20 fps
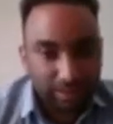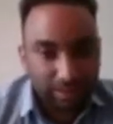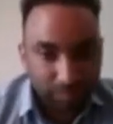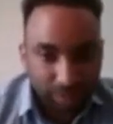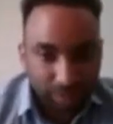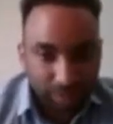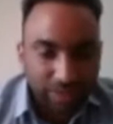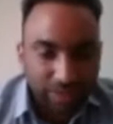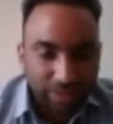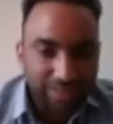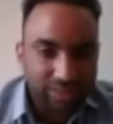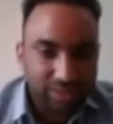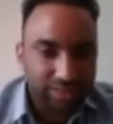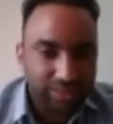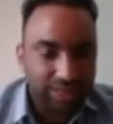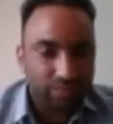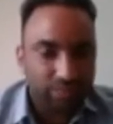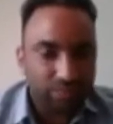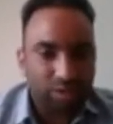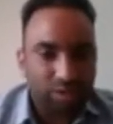
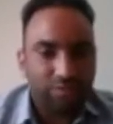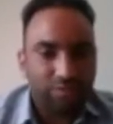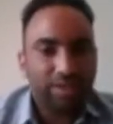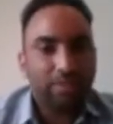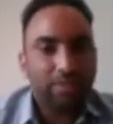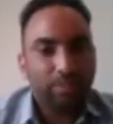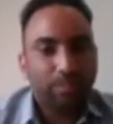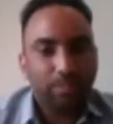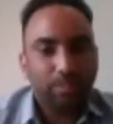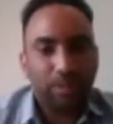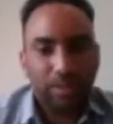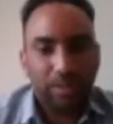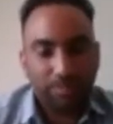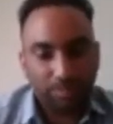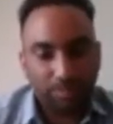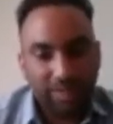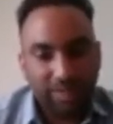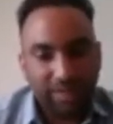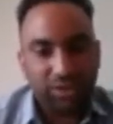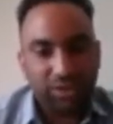mycelium of a
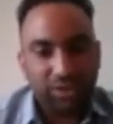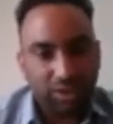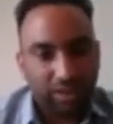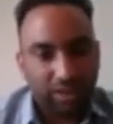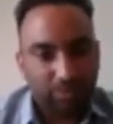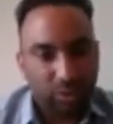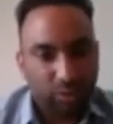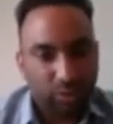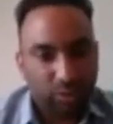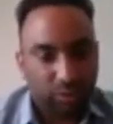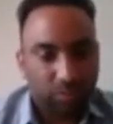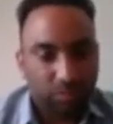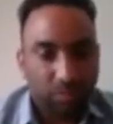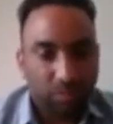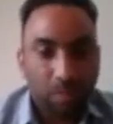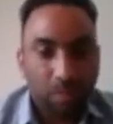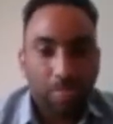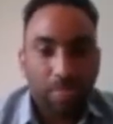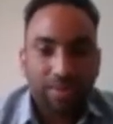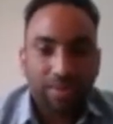pedestal mushroom.
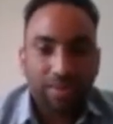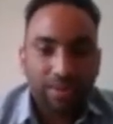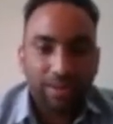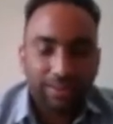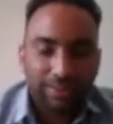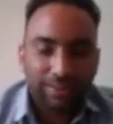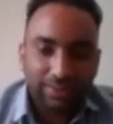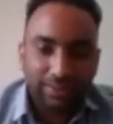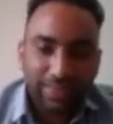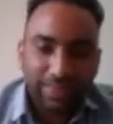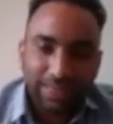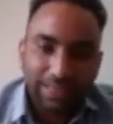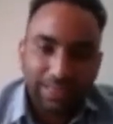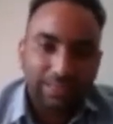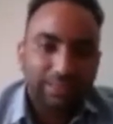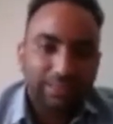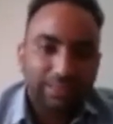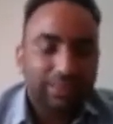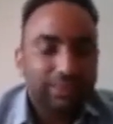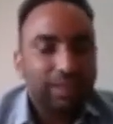Then
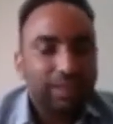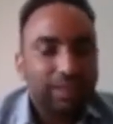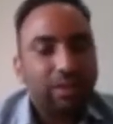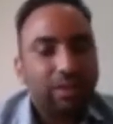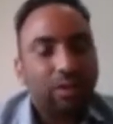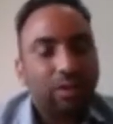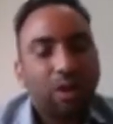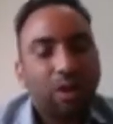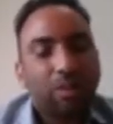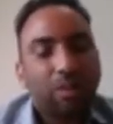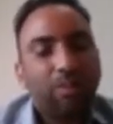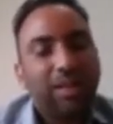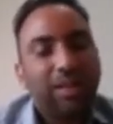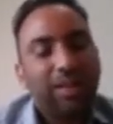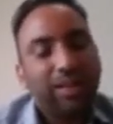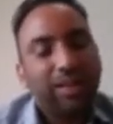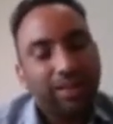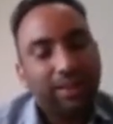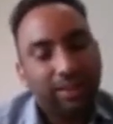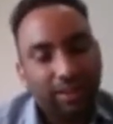the crop,
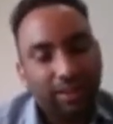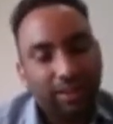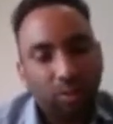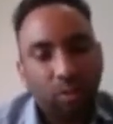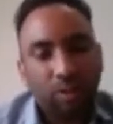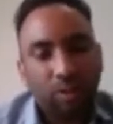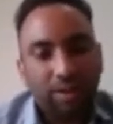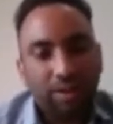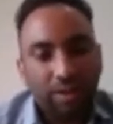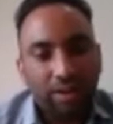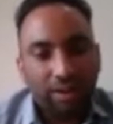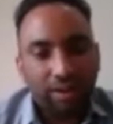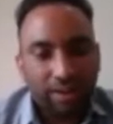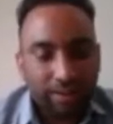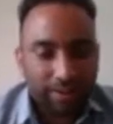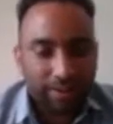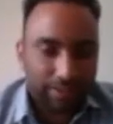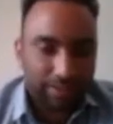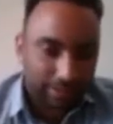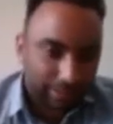it
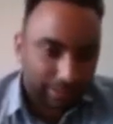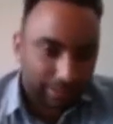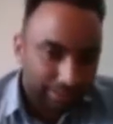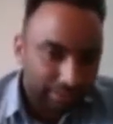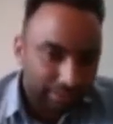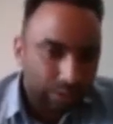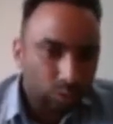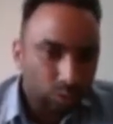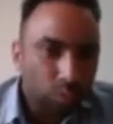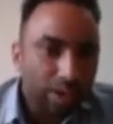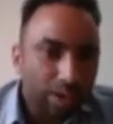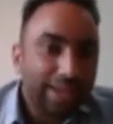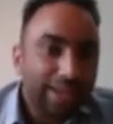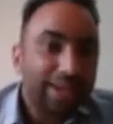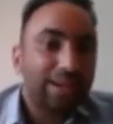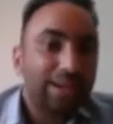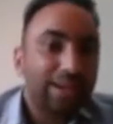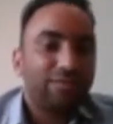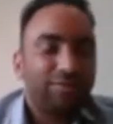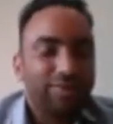require
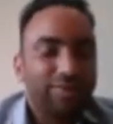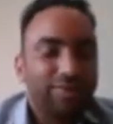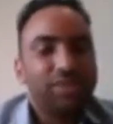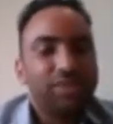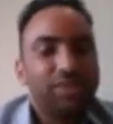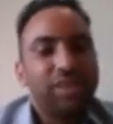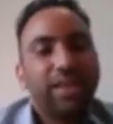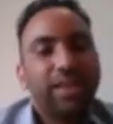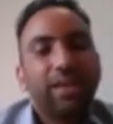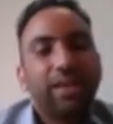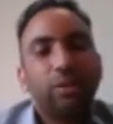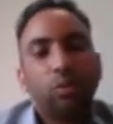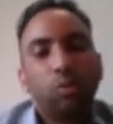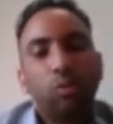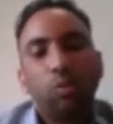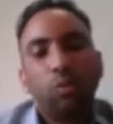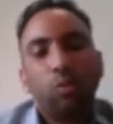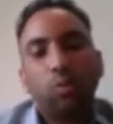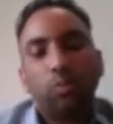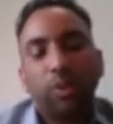fresh air
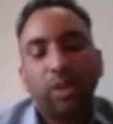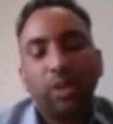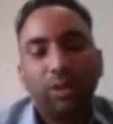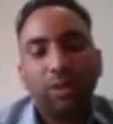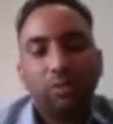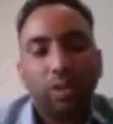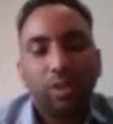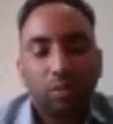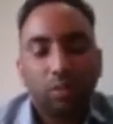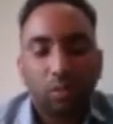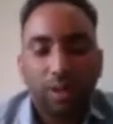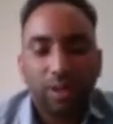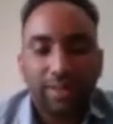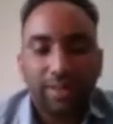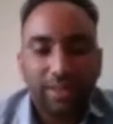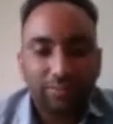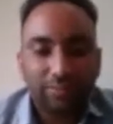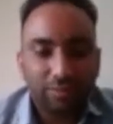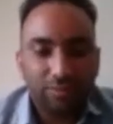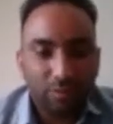to produce the quality
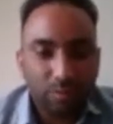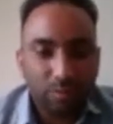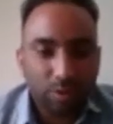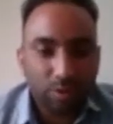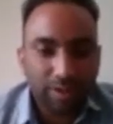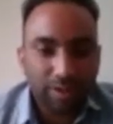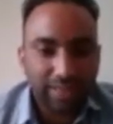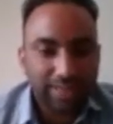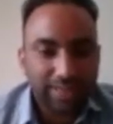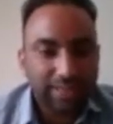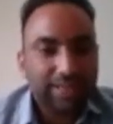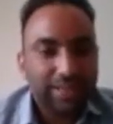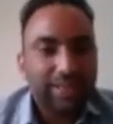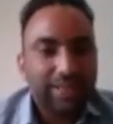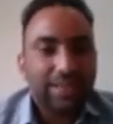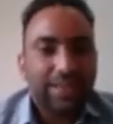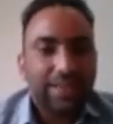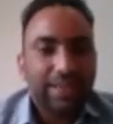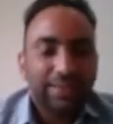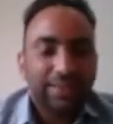food body.
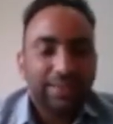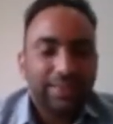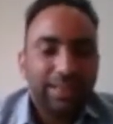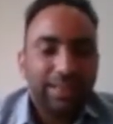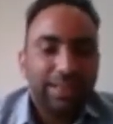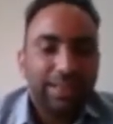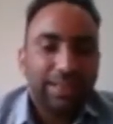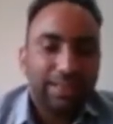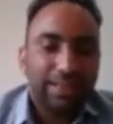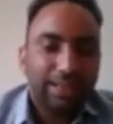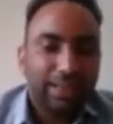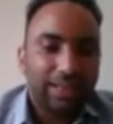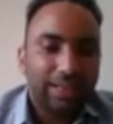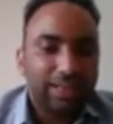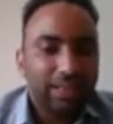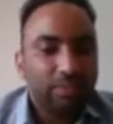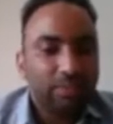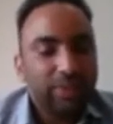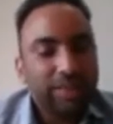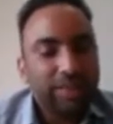Then relative
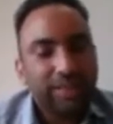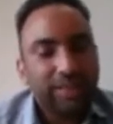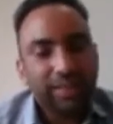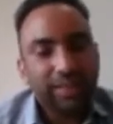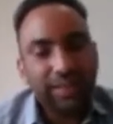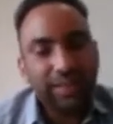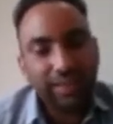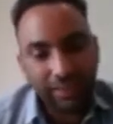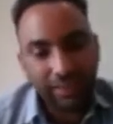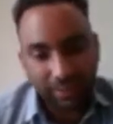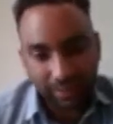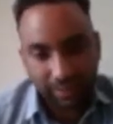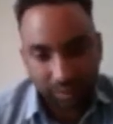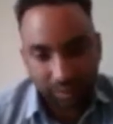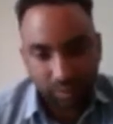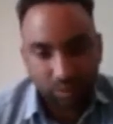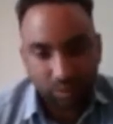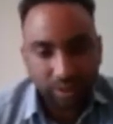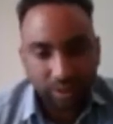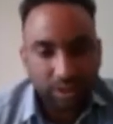humidity is
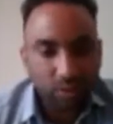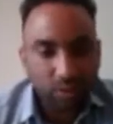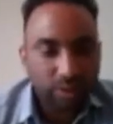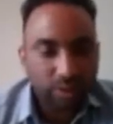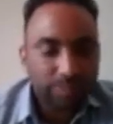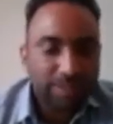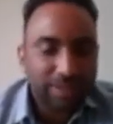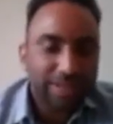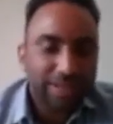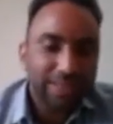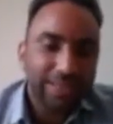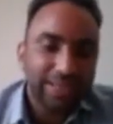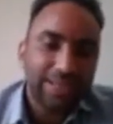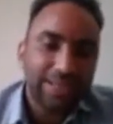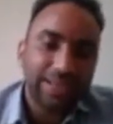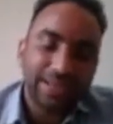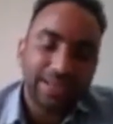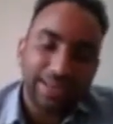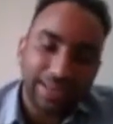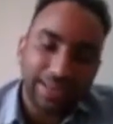required to be maintained.
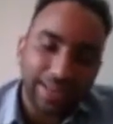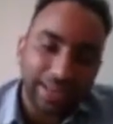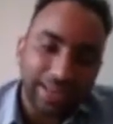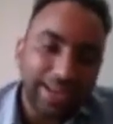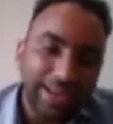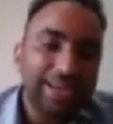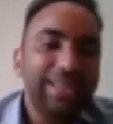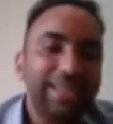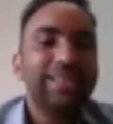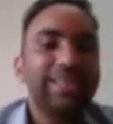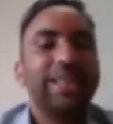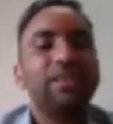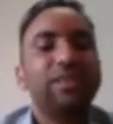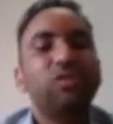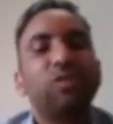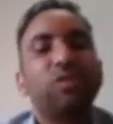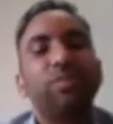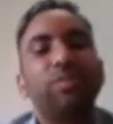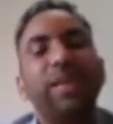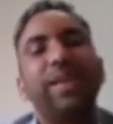Light is also
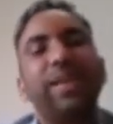very